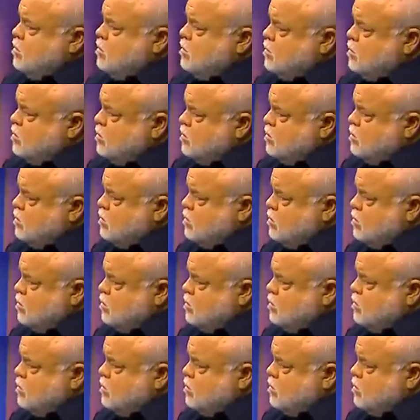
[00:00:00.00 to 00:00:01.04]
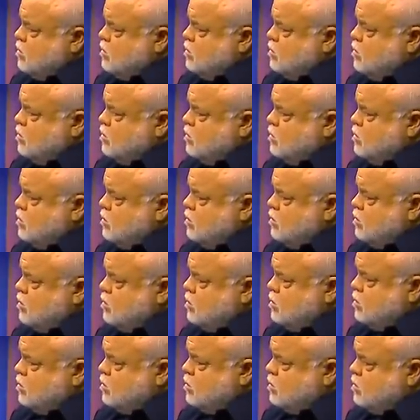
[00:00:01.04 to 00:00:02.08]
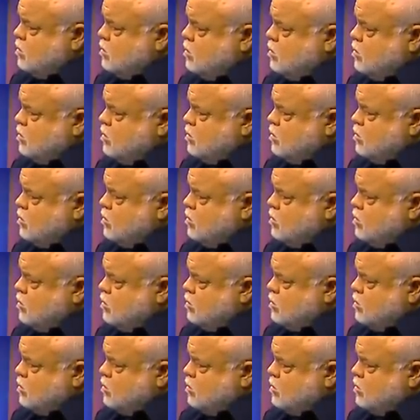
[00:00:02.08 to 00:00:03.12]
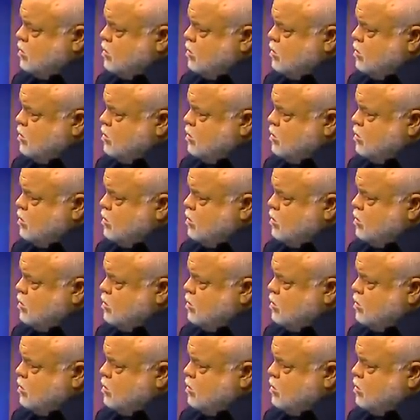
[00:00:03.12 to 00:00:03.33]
No words are spoken by the person on screen.